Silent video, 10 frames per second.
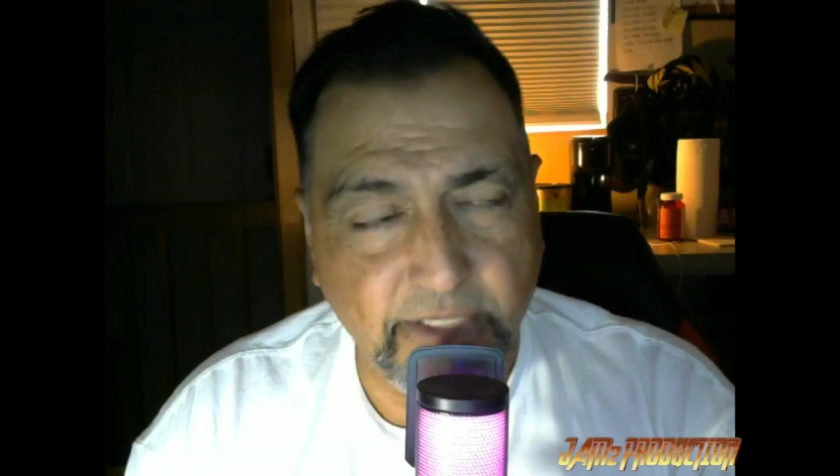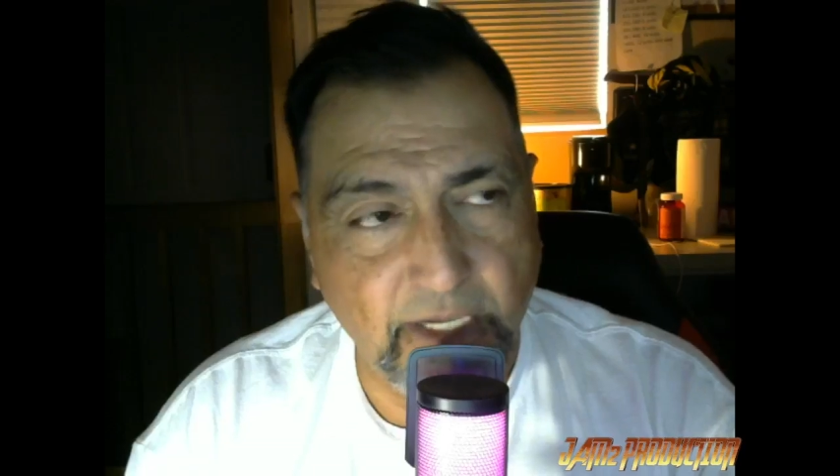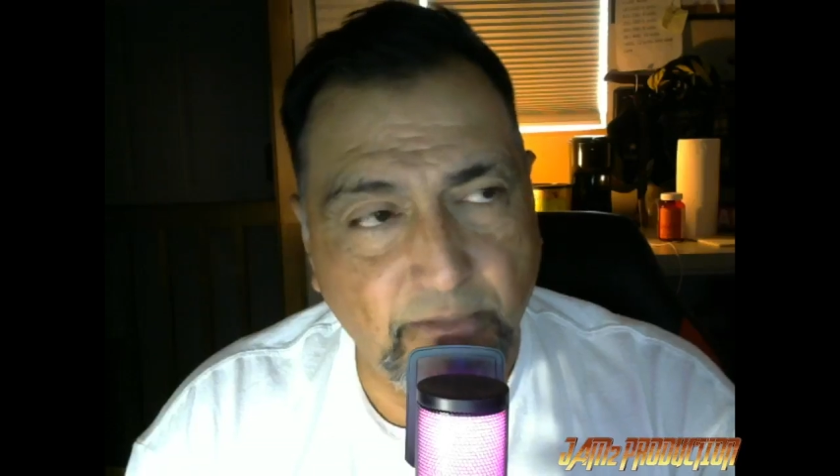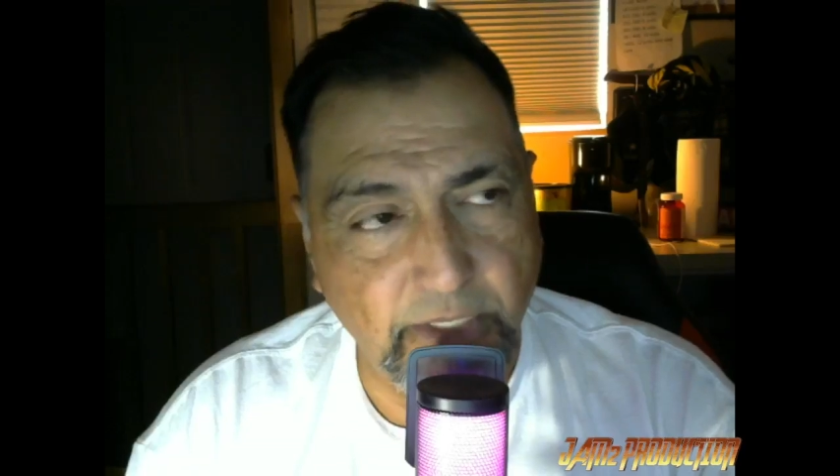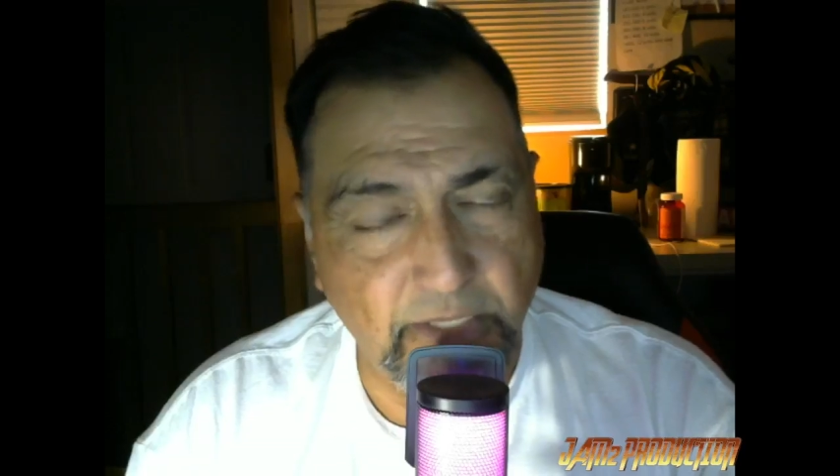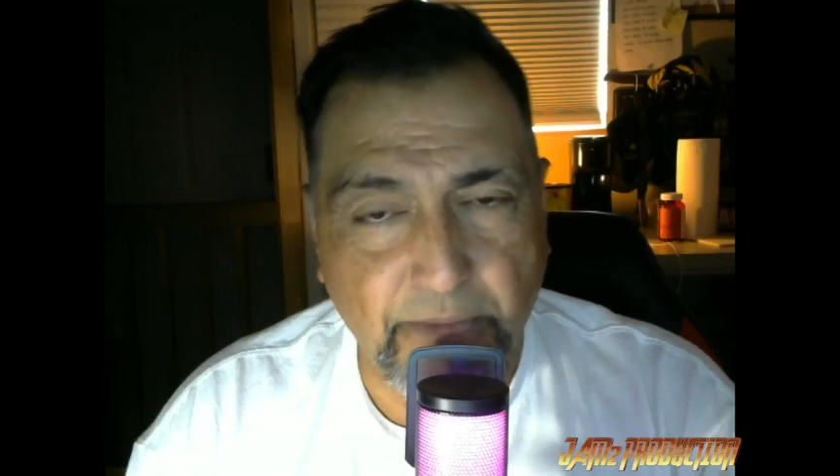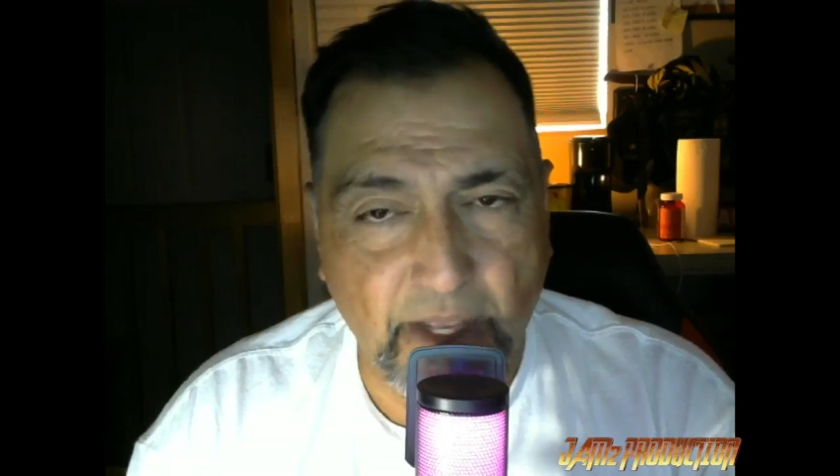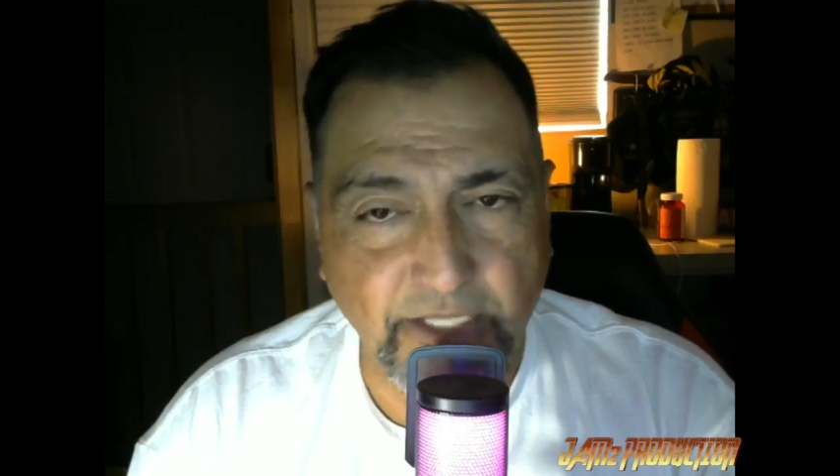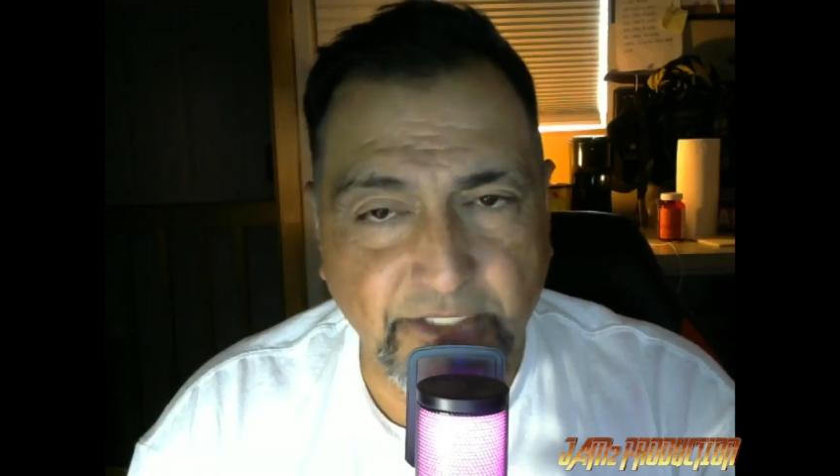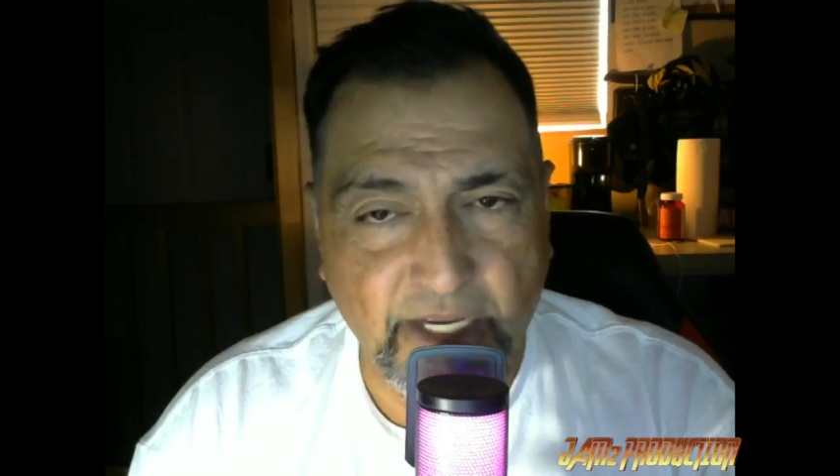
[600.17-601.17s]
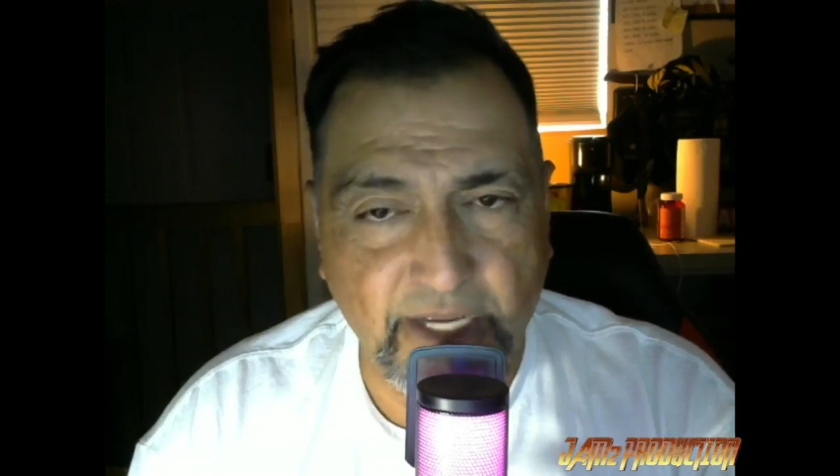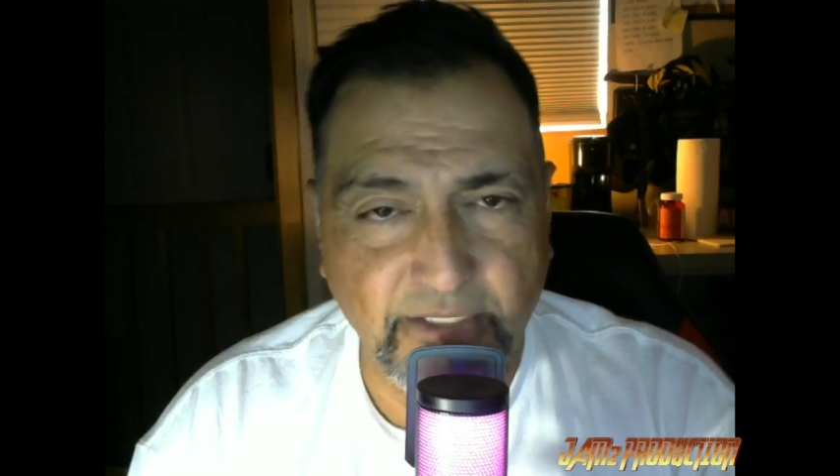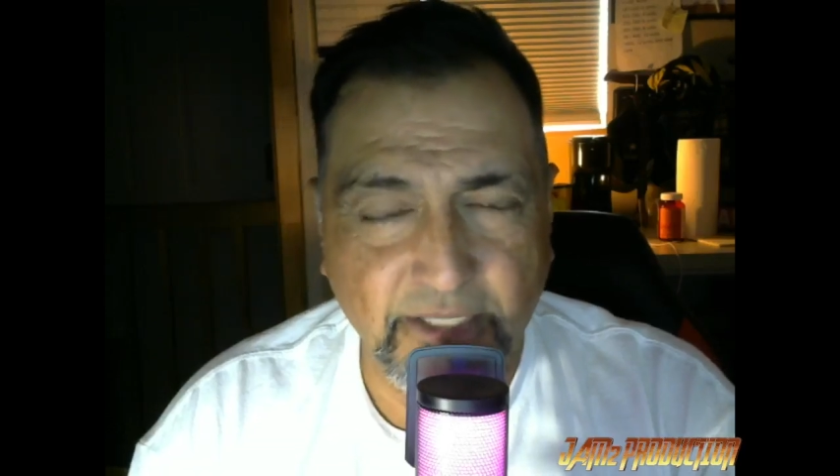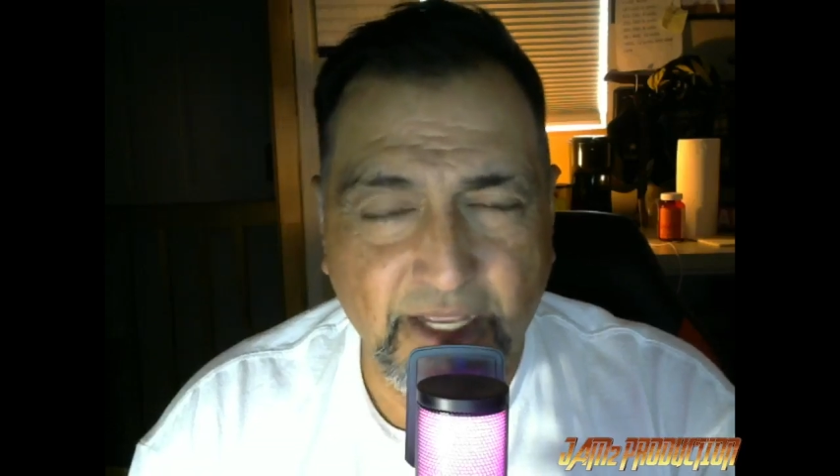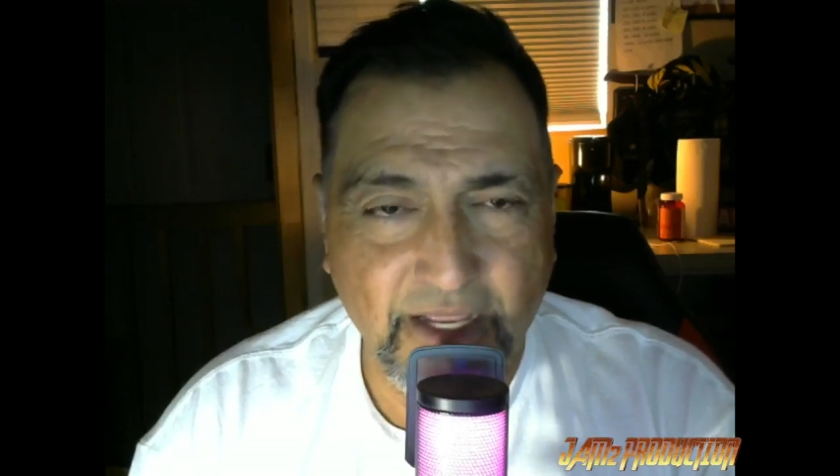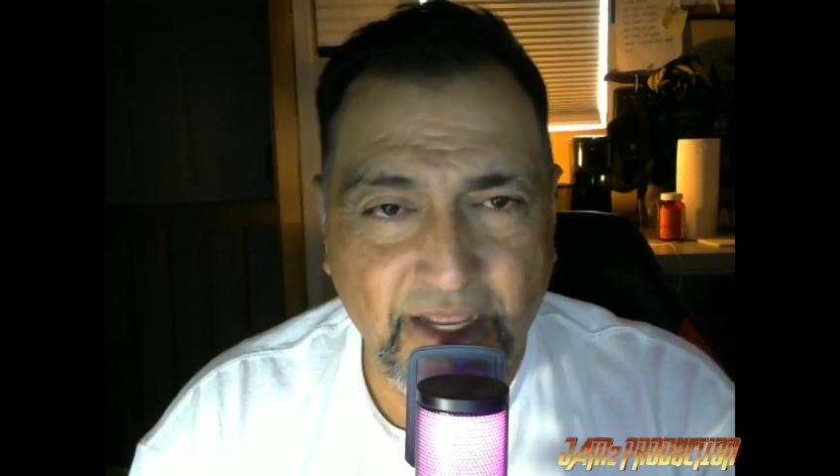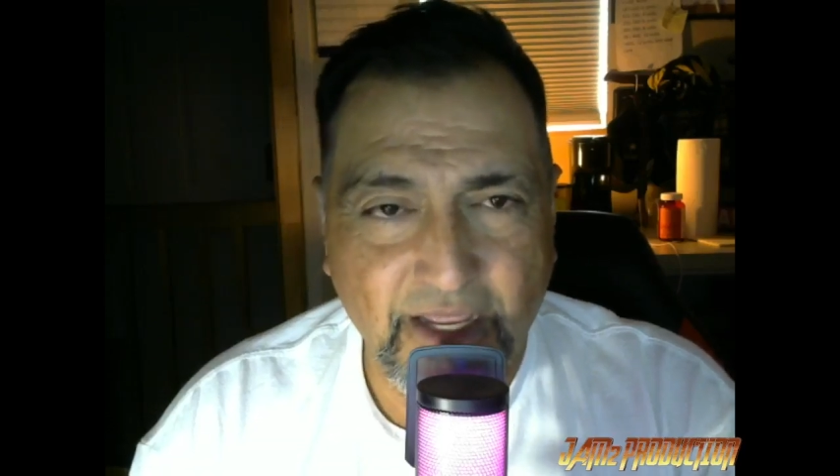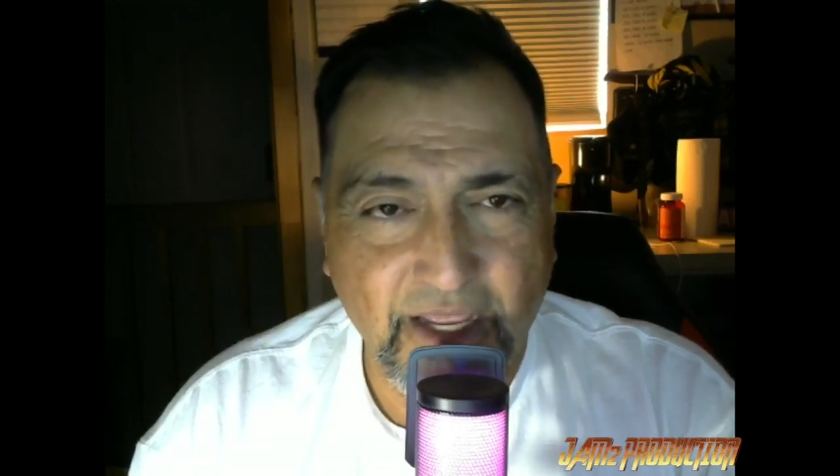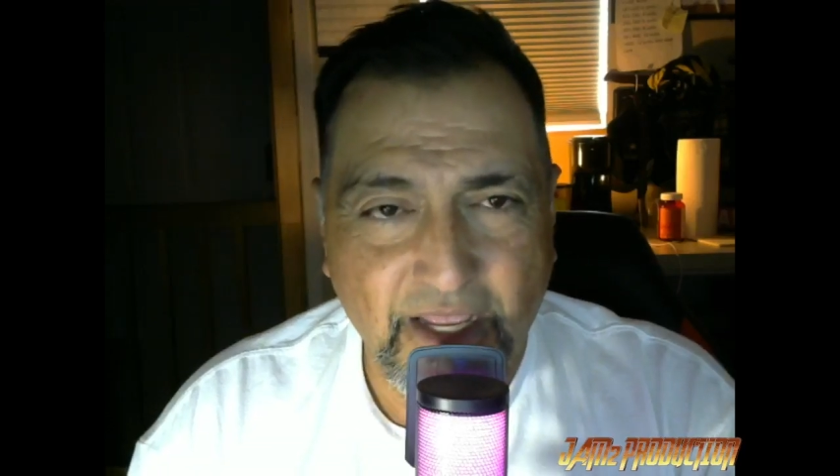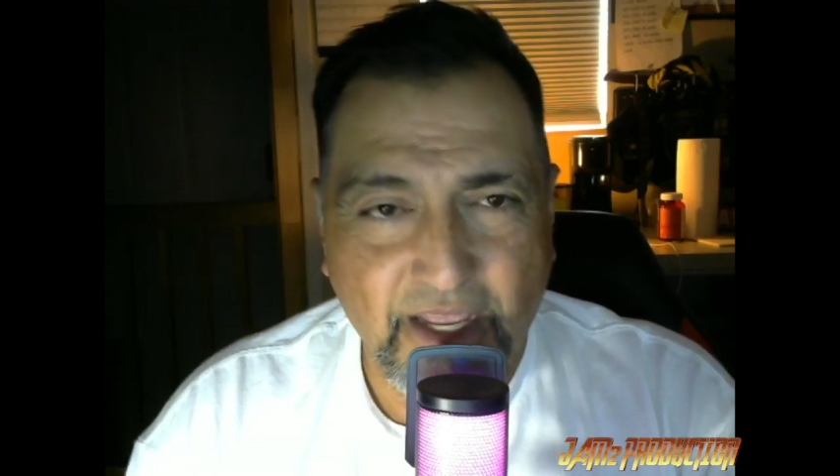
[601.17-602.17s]
I want to apologize.
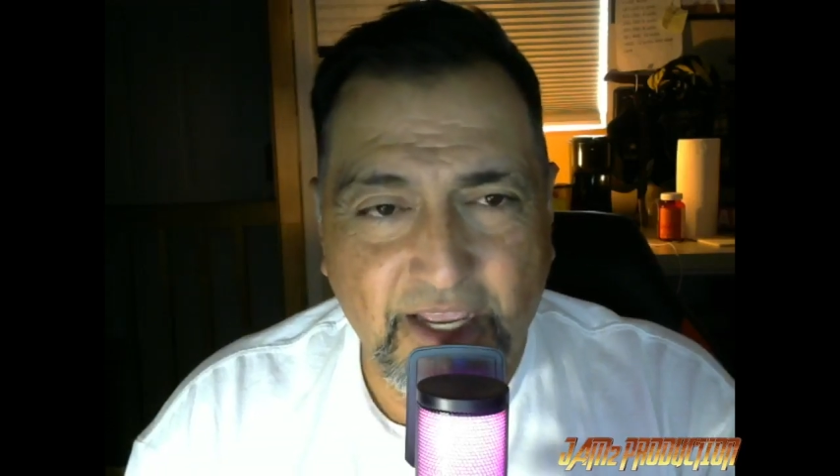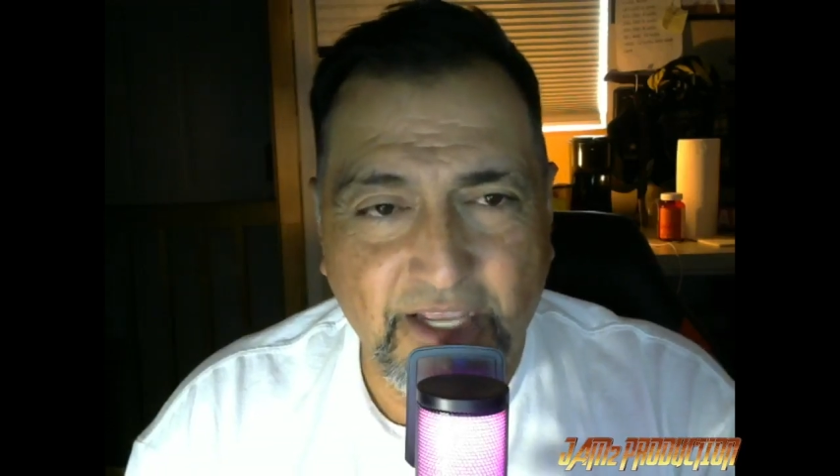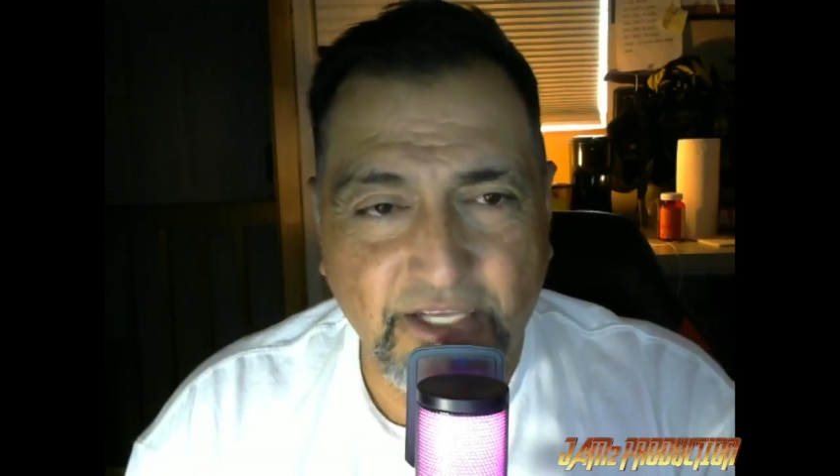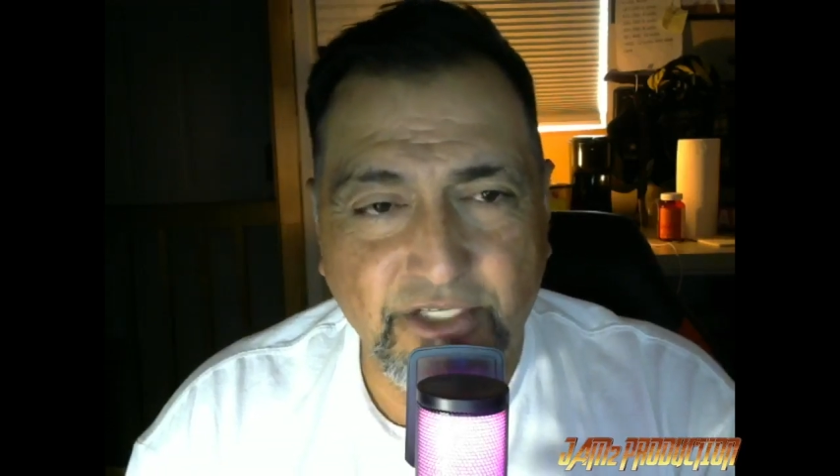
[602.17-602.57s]
And